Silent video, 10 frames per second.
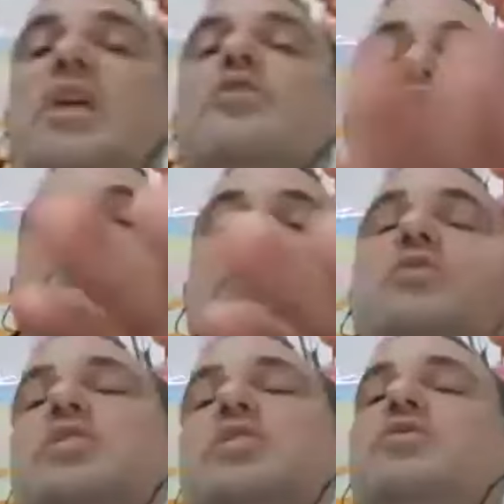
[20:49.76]
and you should
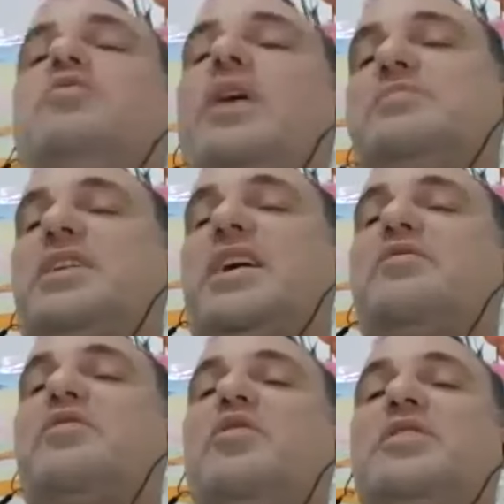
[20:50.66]
post it on your website, of
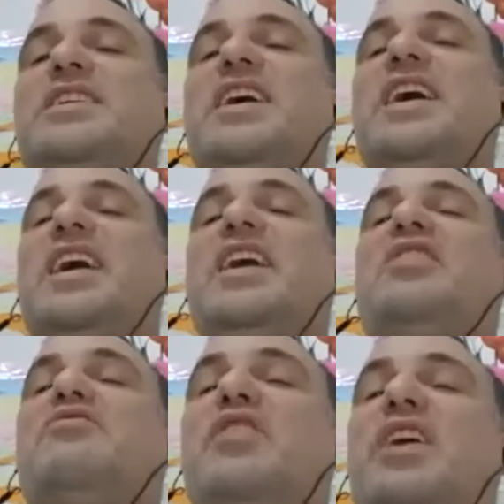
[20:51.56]
course. Sure.
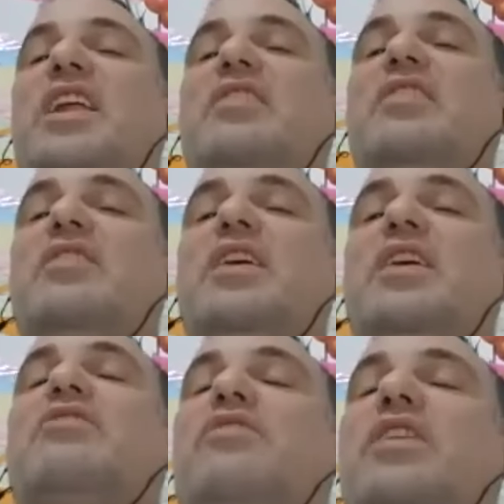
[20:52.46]
It's really,
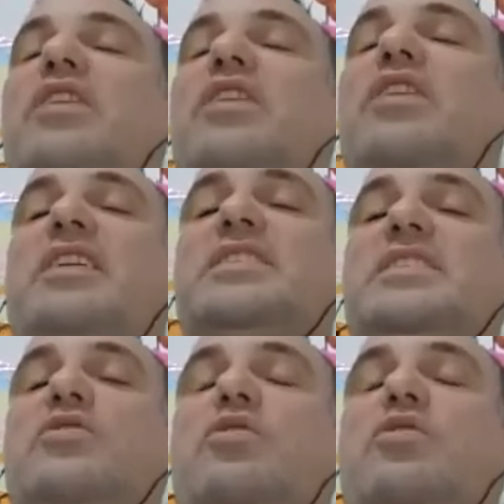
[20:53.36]
it's really, really crazy